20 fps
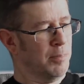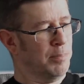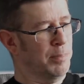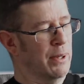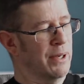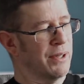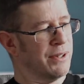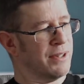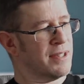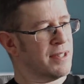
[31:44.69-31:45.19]

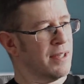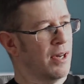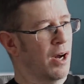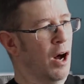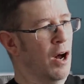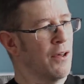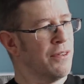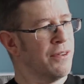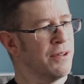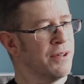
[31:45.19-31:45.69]
but
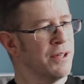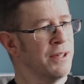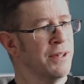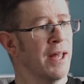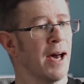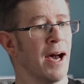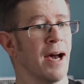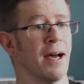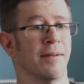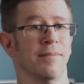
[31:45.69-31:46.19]
other
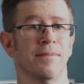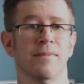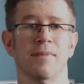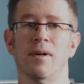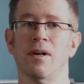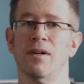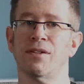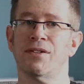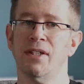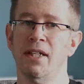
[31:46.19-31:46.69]
than that,
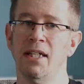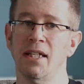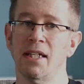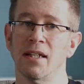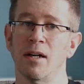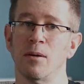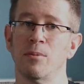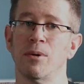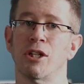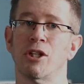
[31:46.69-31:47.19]
I
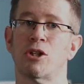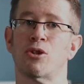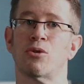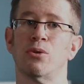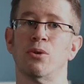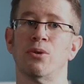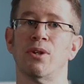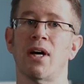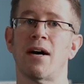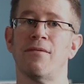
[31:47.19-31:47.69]
think I'm going to
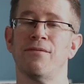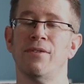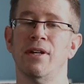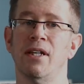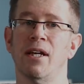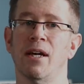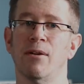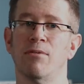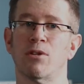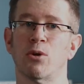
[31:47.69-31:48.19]
draw that
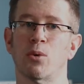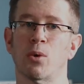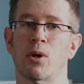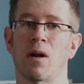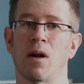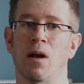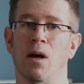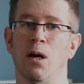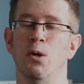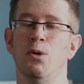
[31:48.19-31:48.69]
video to a
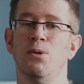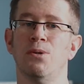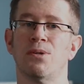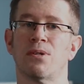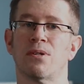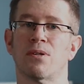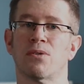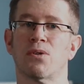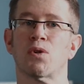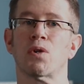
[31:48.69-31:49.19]
close.
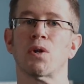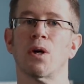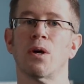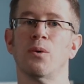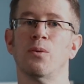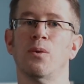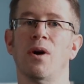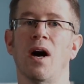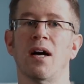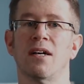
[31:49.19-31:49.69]

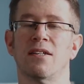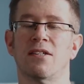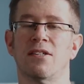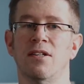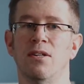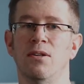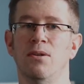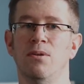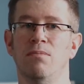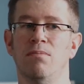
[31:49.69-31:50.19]
So
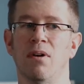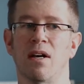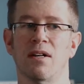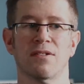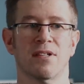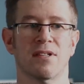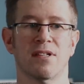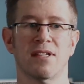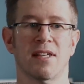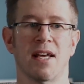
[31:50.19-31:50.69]
as you,
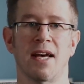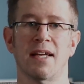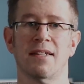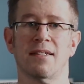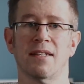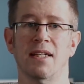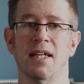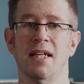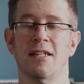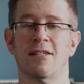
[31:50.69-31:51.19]
as I
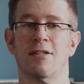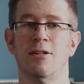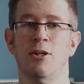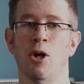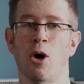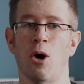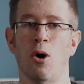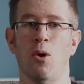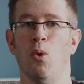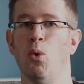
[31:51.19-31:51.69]
said, it's
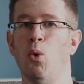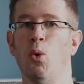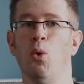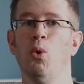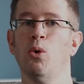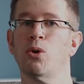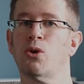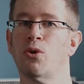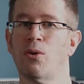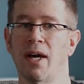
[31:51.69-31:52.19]
not
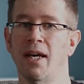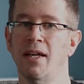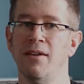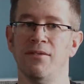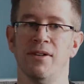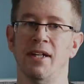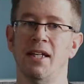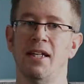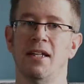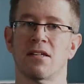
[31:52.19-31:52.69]
all
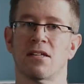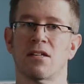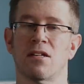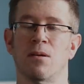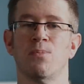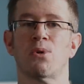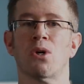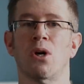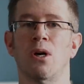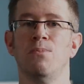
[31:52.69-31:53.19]
gravy.
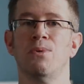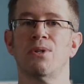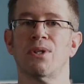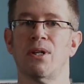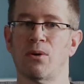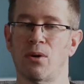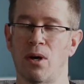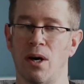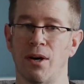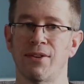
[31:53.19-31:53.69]
Sometimes
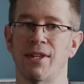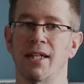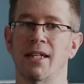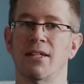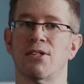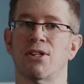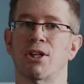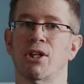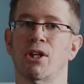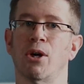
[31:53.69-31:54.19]
there are
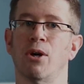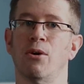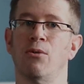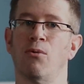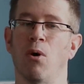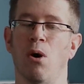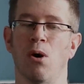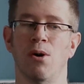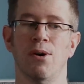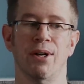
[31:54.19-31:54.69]
things that go
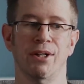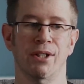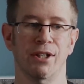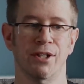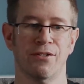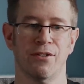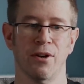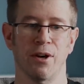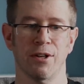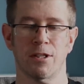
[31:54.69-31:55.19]
wrong and
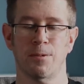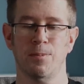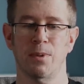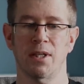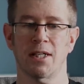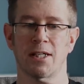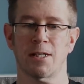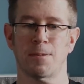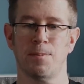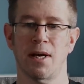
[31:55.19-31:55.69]
you've got to
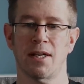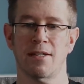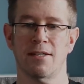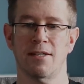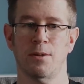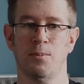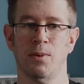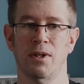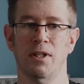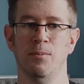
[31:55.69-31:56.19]
be
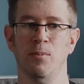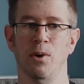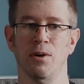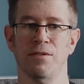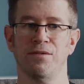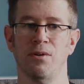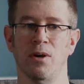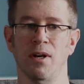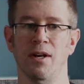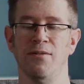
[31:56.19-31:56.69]
expected when you
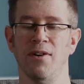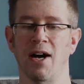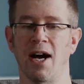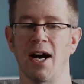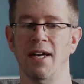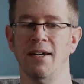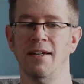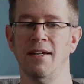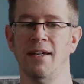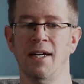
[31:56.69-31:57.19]
modify a
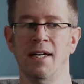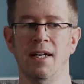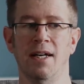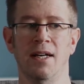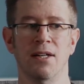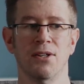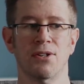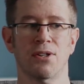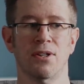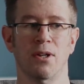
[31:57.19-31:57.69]
van
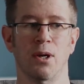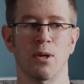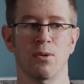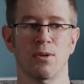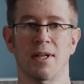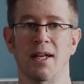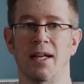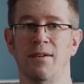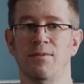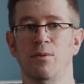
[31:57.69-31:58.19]
to
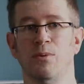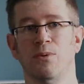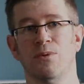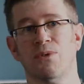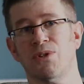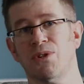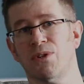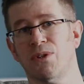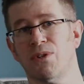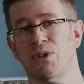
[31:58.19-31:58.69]
those
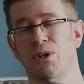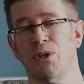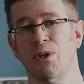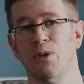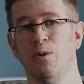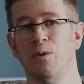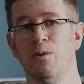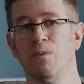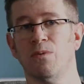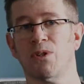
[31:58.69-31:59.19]
levels
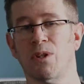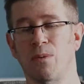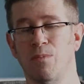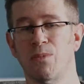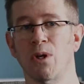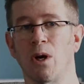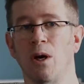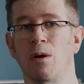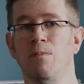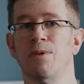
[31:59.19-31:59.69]
to
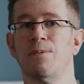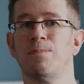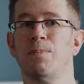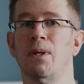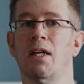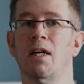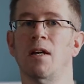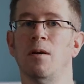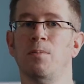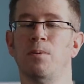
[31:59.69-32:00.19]
sometimes
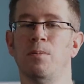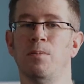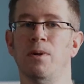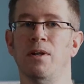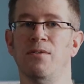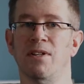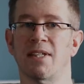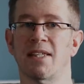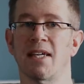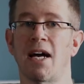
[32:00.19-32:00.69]
pick up a
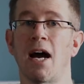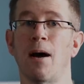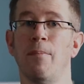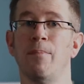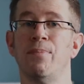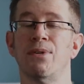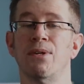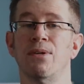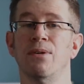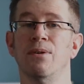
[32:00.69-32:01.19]
bit of a
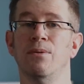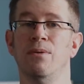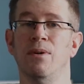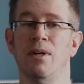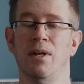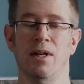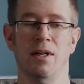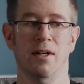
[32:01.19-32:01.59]
tab to